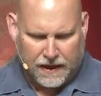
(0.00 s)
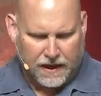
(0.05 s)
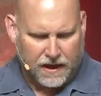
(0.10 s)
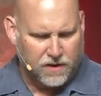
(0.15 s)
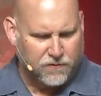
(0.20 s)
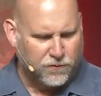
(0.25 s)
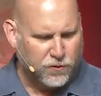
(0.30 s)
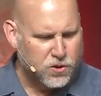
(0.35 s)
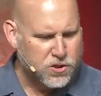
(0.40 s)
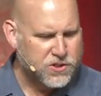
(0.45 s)

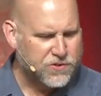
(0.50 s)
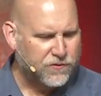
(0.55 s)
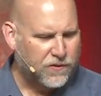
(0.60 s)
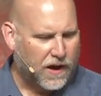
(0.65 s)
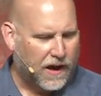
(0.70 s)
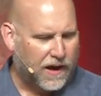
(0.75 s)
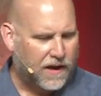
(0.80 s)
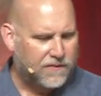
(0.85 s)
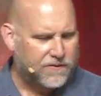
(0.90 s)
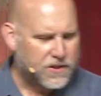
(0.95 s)
In verse
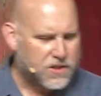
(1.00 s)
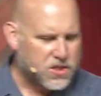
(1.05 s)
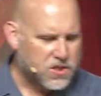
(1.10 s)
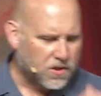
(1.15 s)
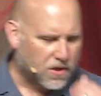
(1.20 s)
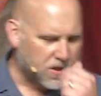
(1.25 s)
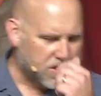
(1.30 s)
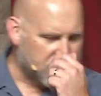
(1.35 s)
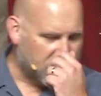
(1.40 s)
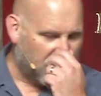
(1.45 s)
5, it
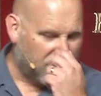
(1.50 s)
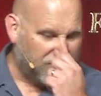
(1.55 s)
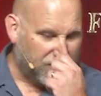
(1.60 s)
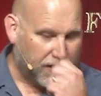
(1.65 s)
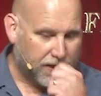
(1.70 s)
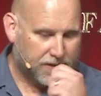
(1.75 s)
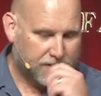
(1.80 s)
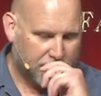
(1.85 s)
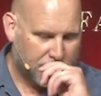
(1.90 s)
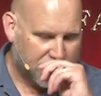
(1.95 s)
starts off
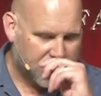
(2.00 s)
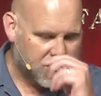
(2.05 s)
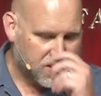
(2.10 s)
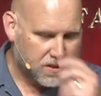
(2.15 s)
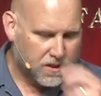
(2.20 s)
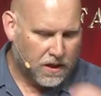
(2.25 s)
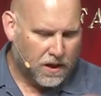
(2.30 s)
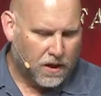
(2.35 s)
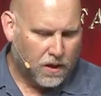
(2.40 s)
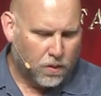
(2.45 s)
like this.